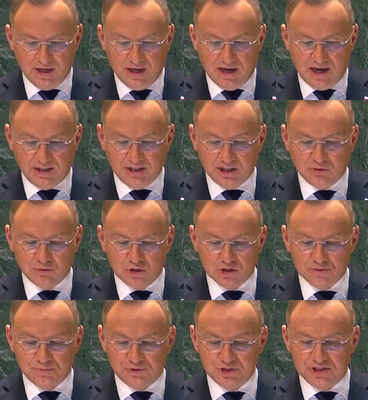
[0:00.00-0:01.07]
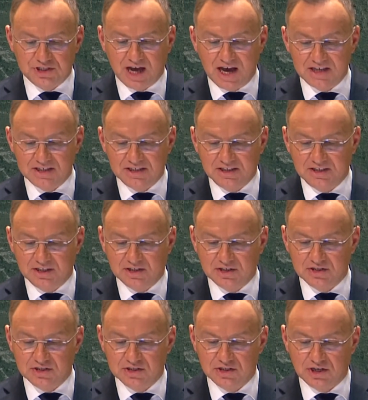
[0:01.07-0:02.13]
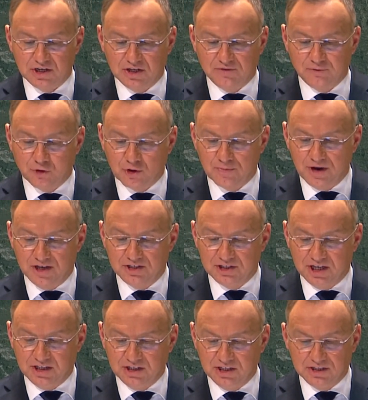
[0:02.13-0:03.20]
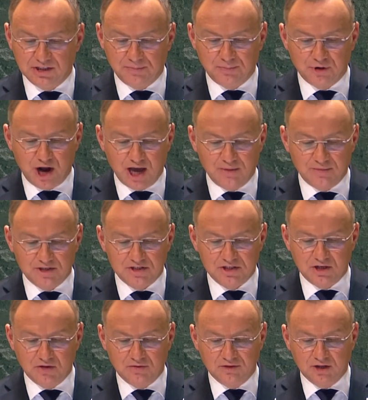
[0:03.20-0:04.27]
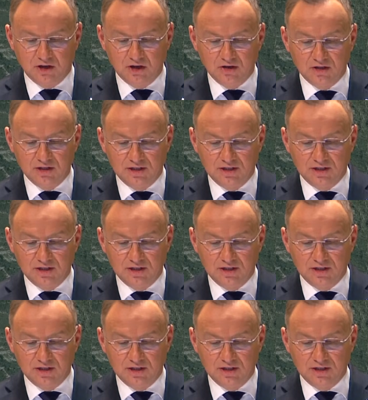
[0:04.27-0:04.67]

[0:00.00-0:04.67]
And it was precisely the concern for maintaining the primacy of law,